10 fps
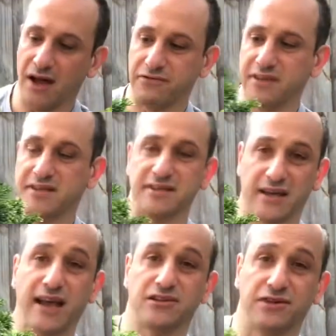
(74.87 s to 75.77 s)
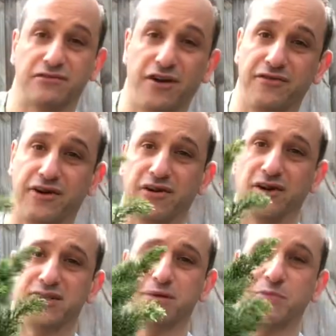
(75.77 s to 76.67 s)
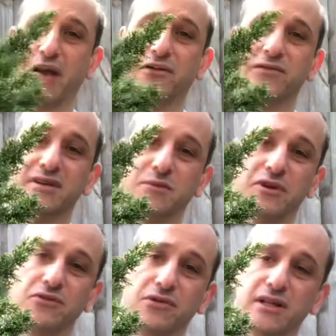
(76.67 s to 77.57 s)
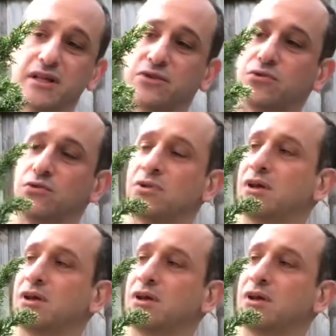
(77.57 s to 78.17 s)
This is actually a very, very nice Shimpaku. It's going to be a really cool